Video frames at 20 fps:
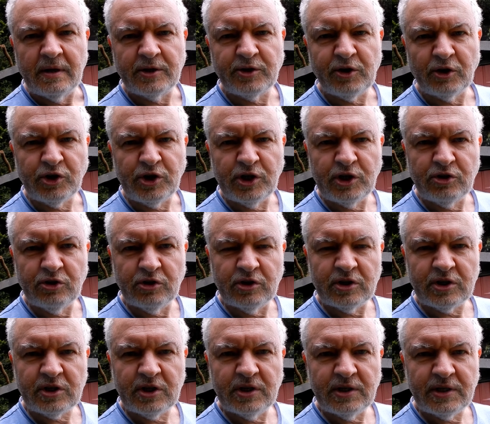dodgy
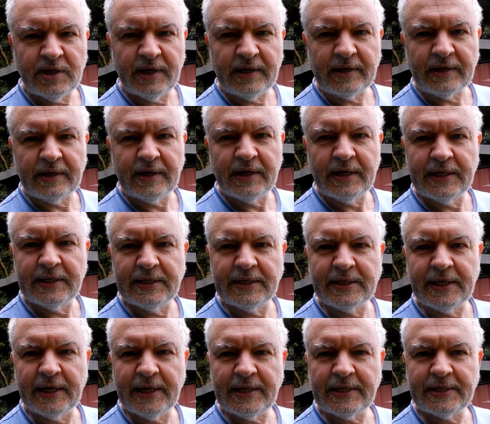joints can take
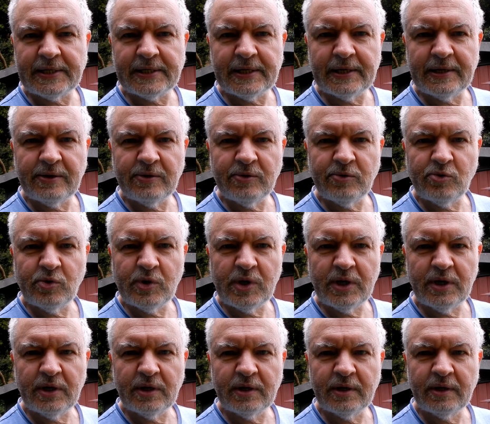today,
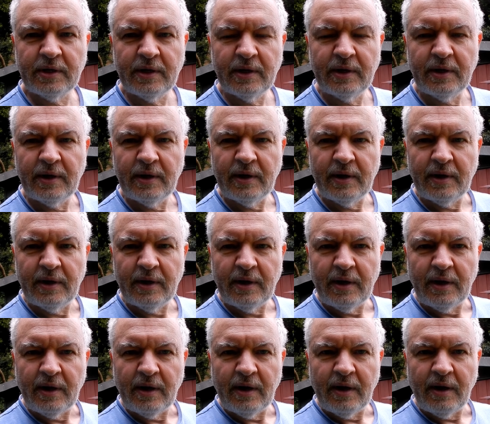so
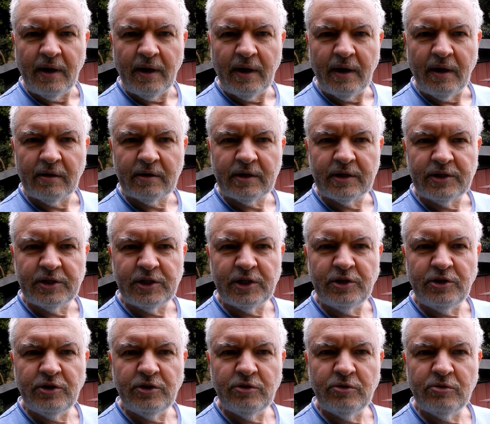I'll
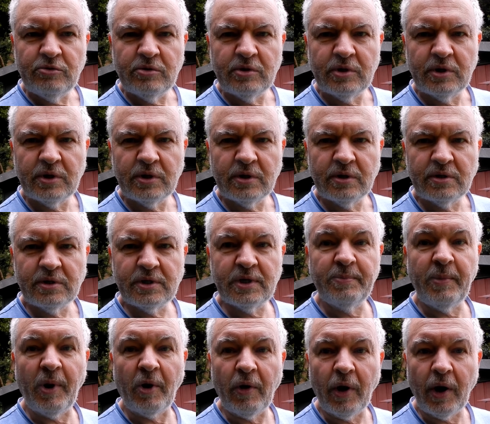continue
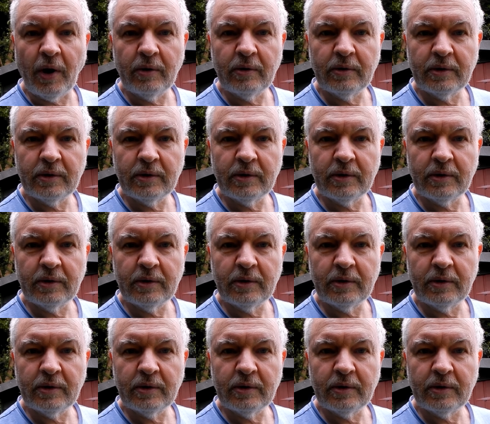tomorrow.